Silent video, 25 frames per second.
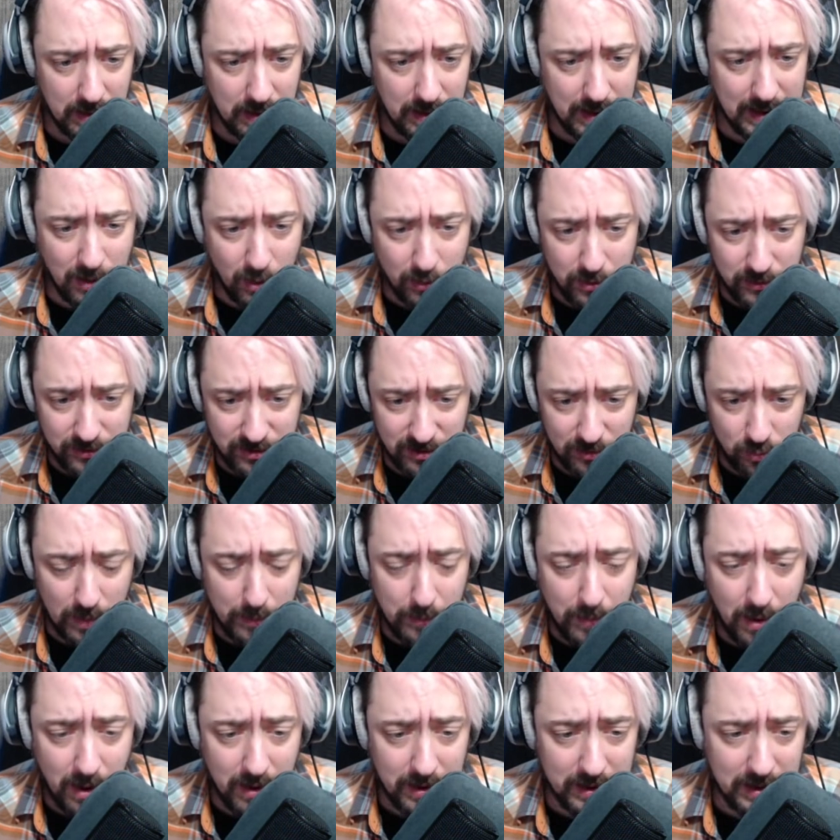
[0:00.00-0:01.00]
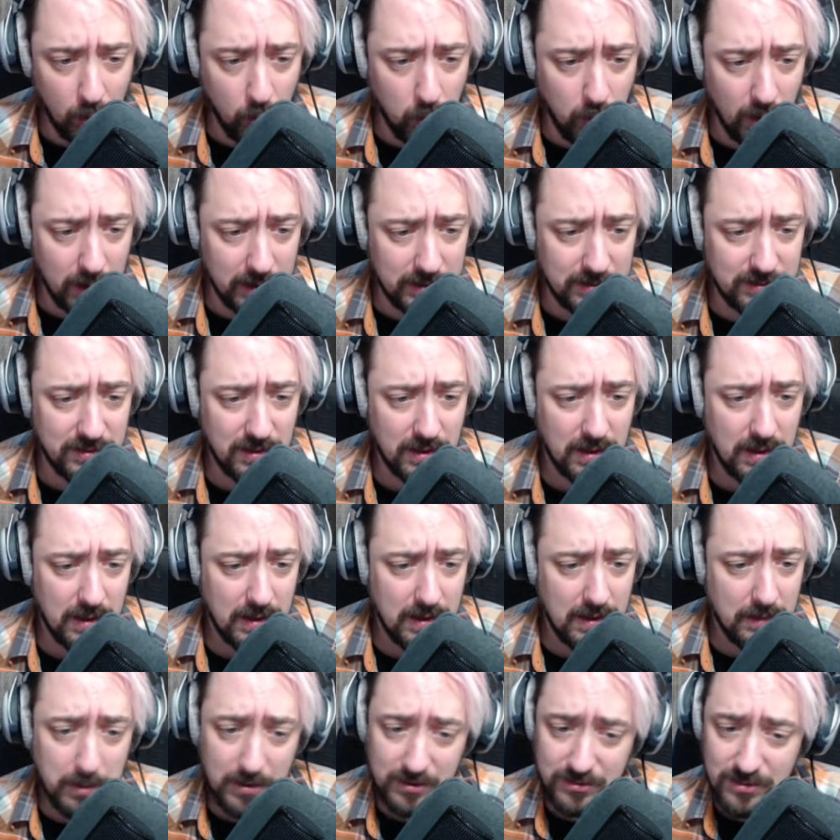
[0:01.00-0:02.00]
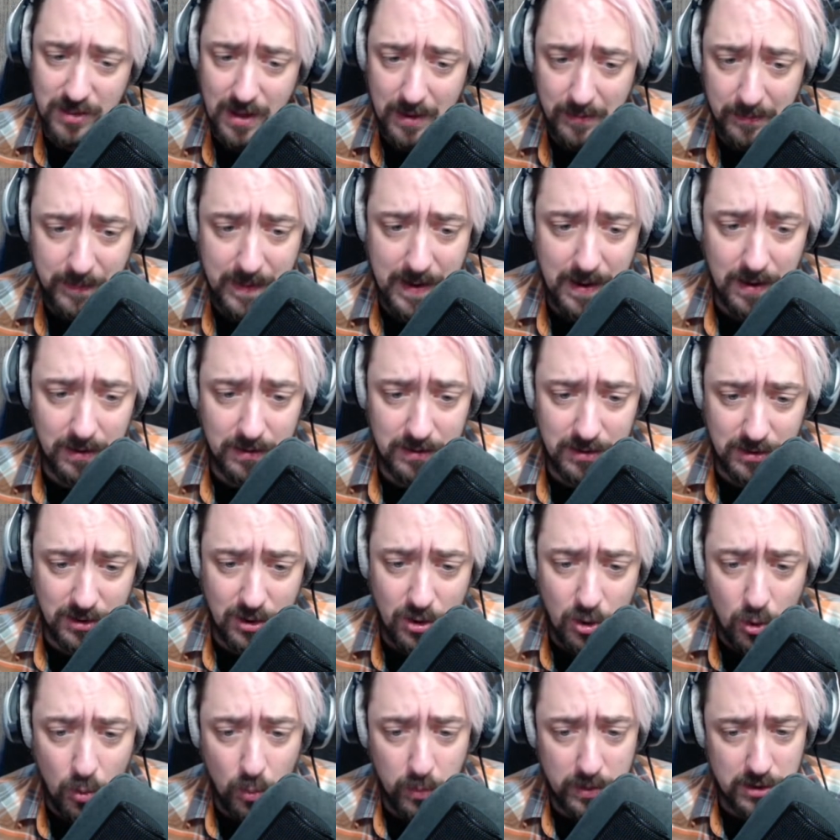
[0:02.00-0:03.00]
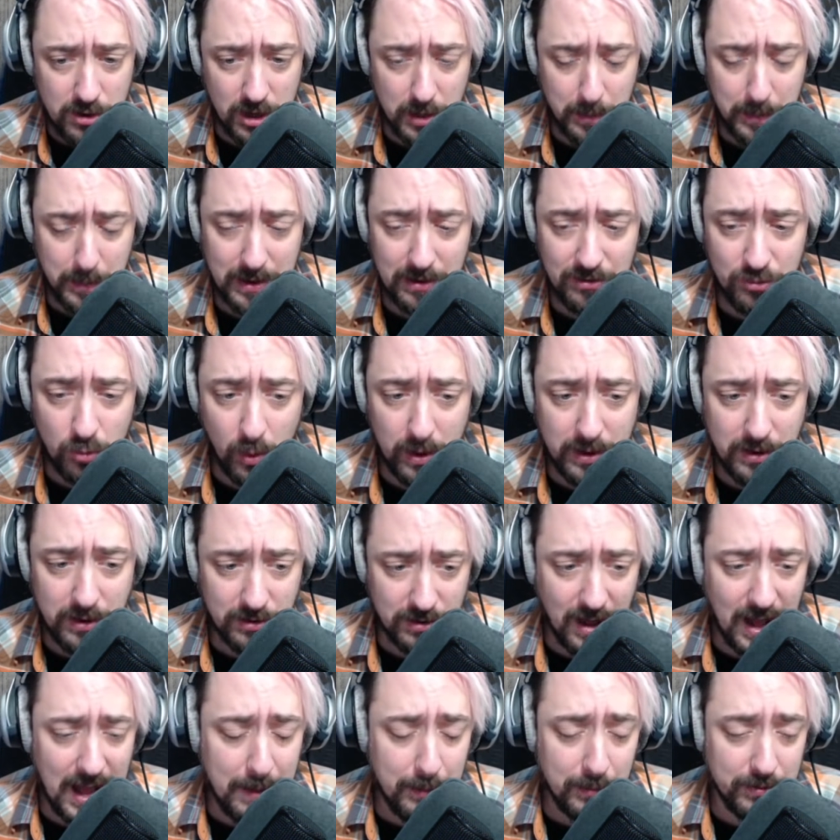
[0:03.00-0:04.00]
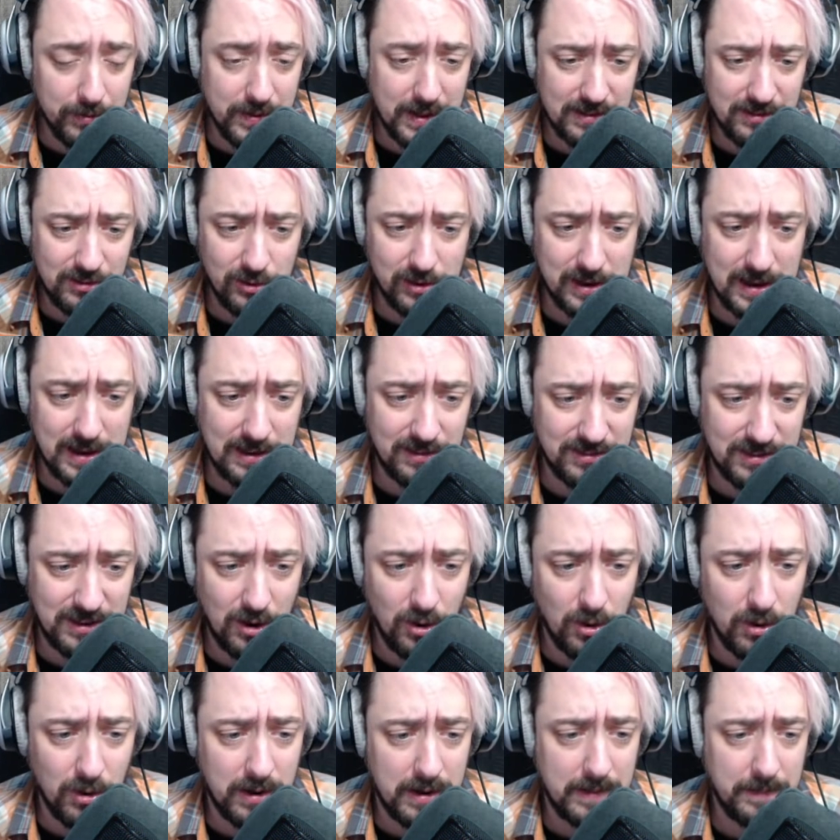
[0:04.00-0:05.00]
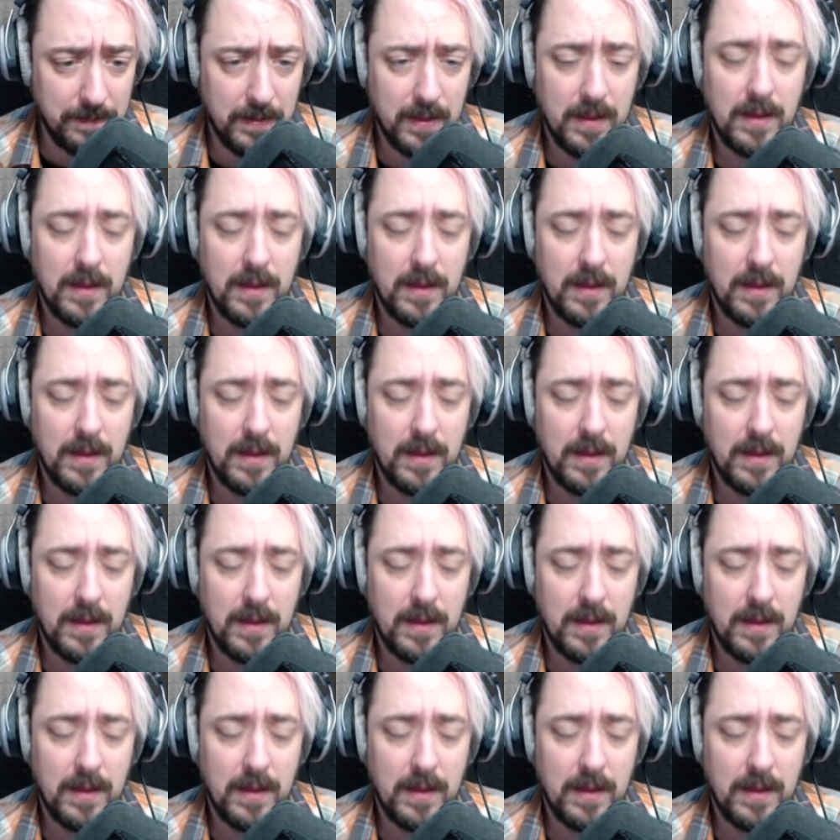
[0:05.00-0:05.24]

I know this is what Monica wants, but it's not fair to you when you could be enjoying your time with Natsuki and Sayori.